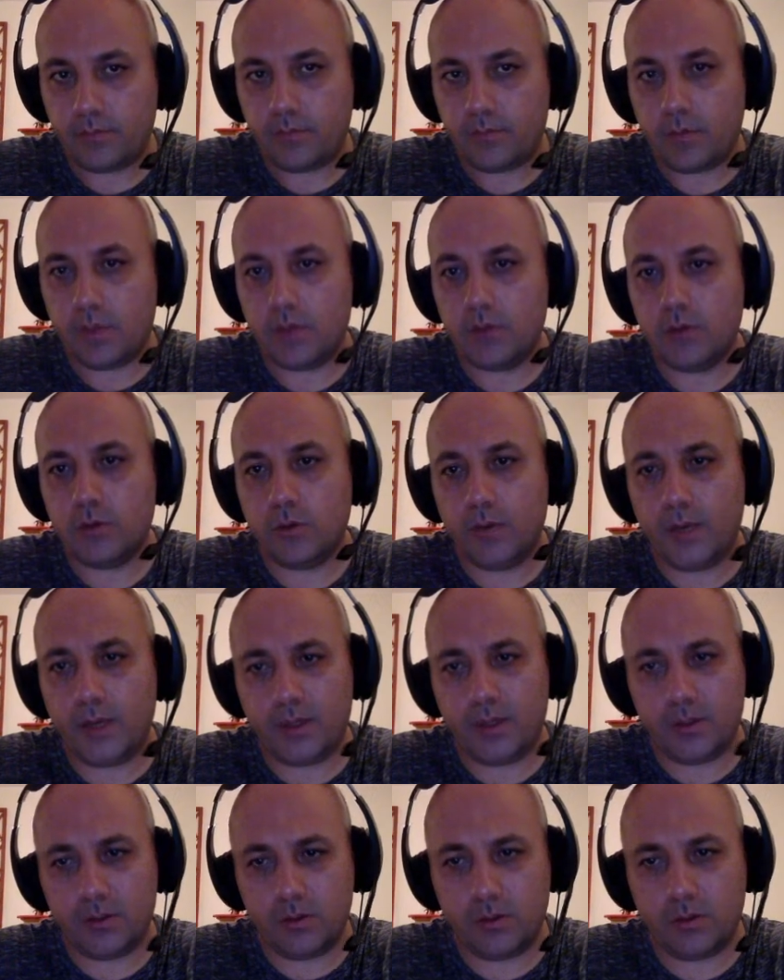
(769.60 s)
So
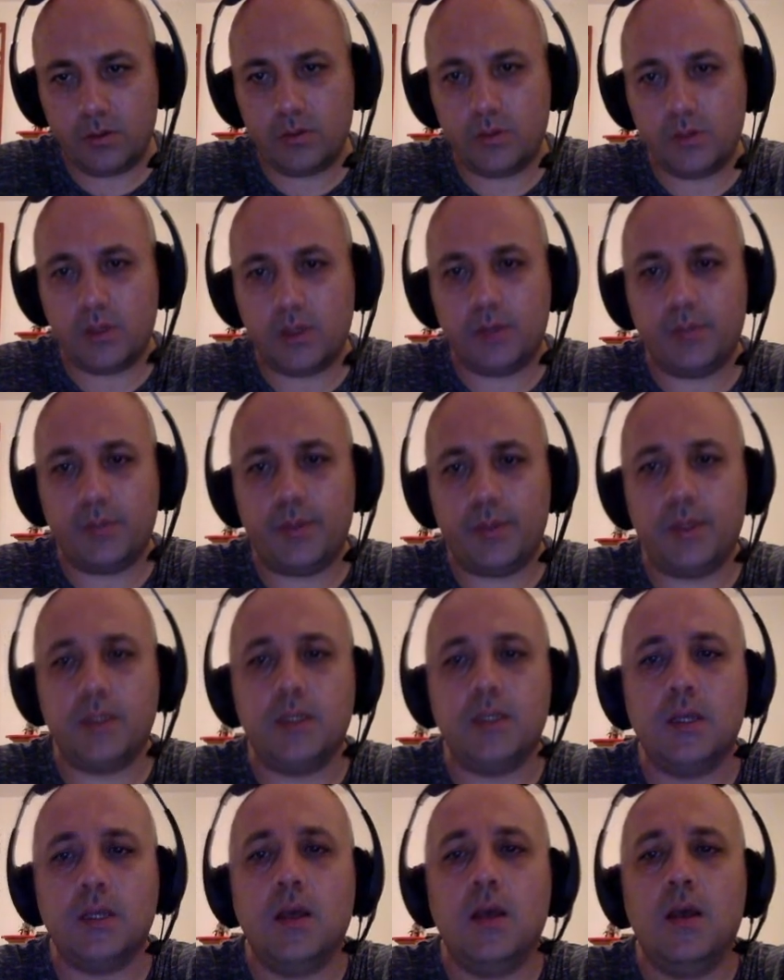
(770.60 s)
white is not losing a
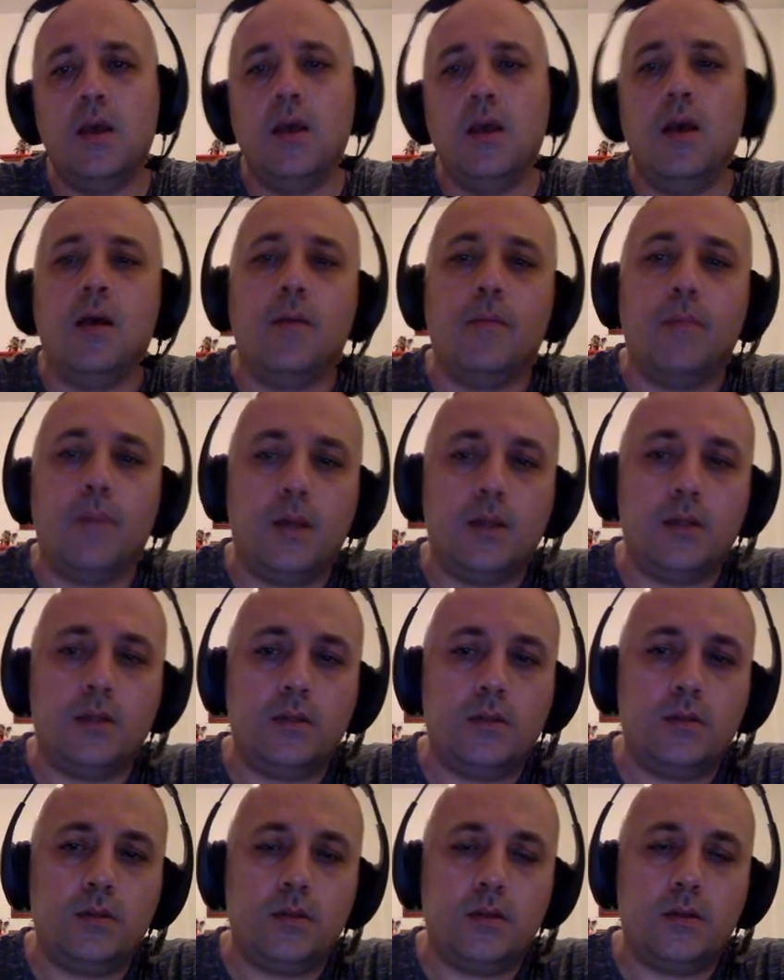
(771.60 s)
piece,
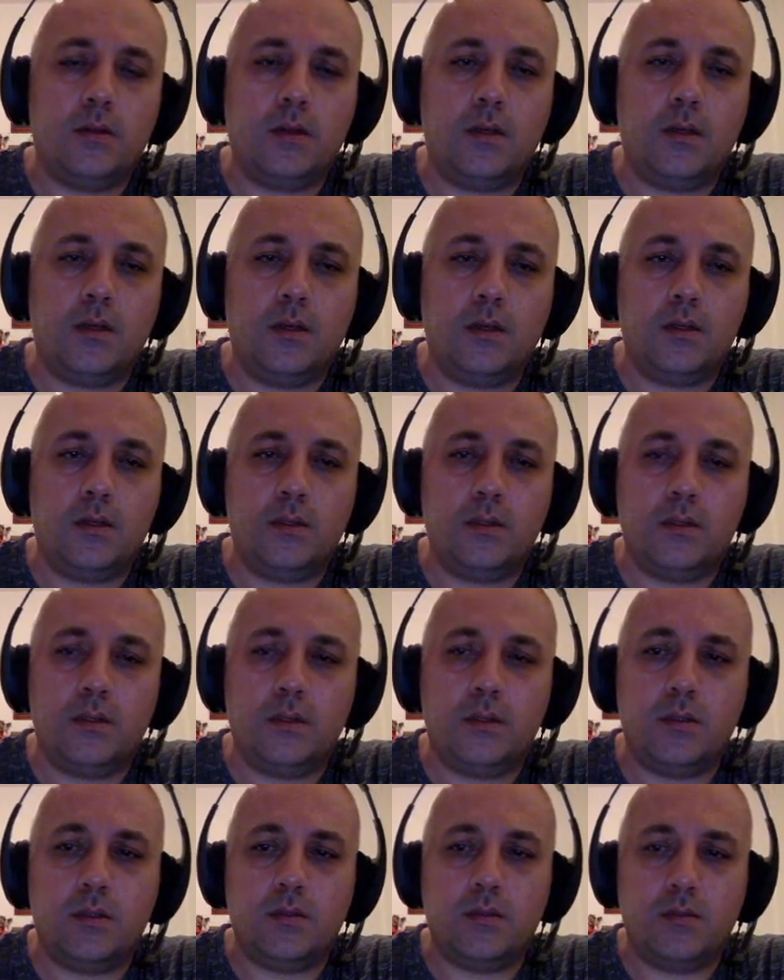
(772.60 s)
but he is
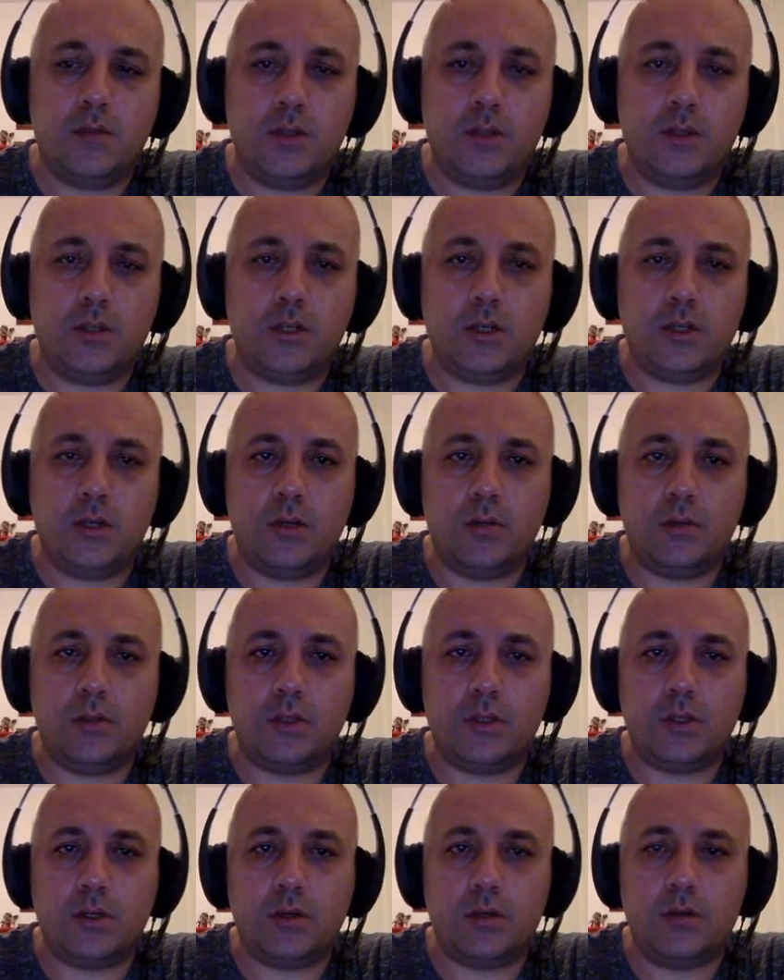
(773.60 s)
strategically
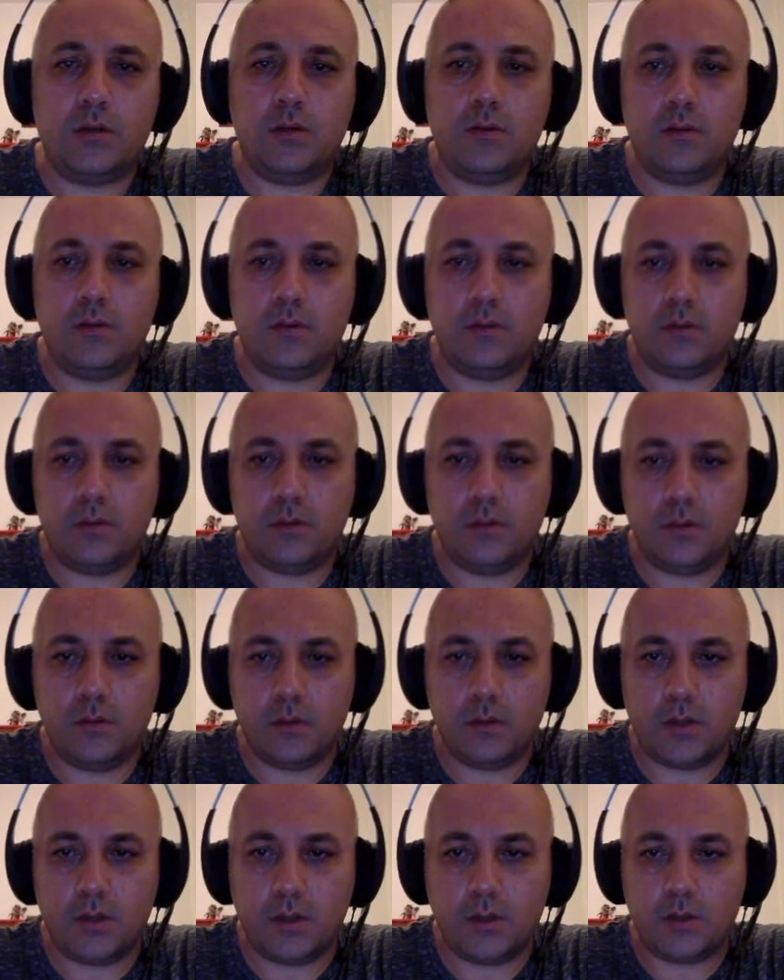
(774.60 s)
losing
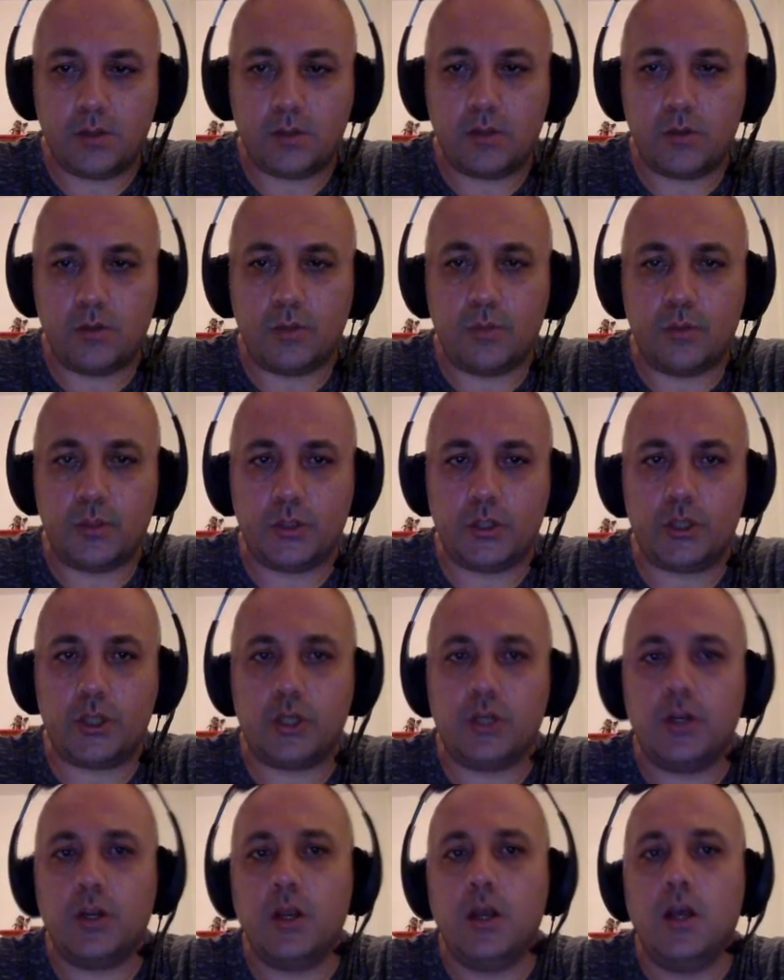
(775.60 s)
his good
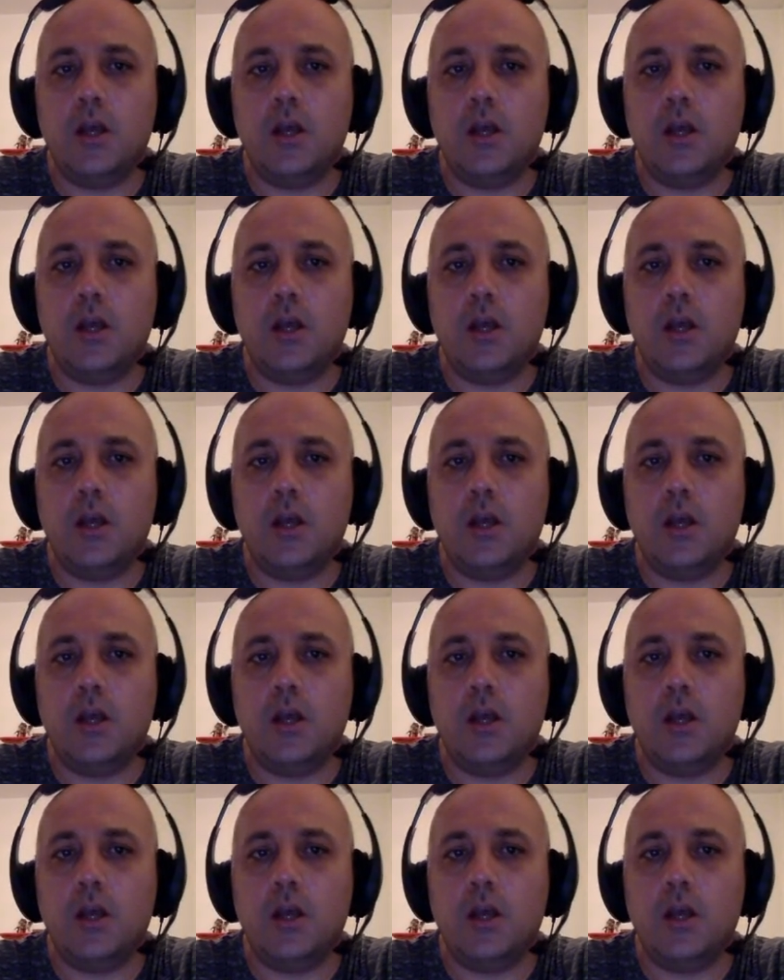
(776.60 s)
position.